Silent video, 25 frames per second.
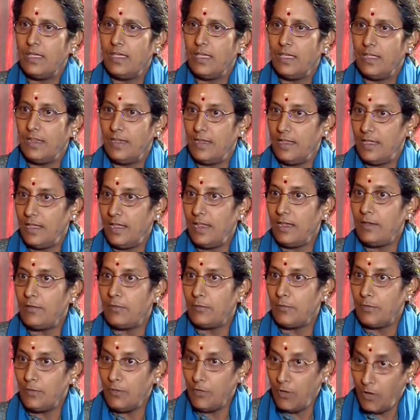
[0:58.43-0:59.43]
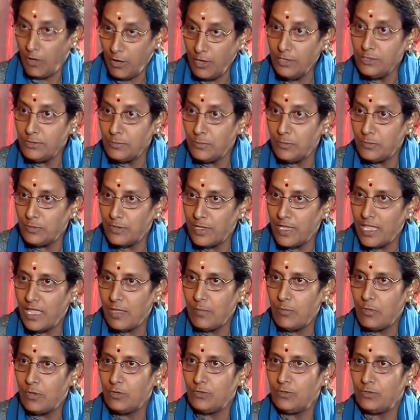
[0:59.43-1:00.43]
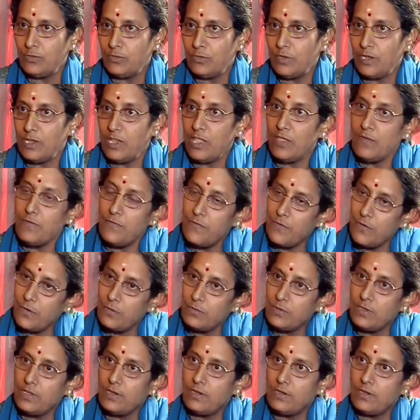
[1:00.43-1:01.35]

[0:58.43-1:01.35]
and I had good knowledge about the game also, and he found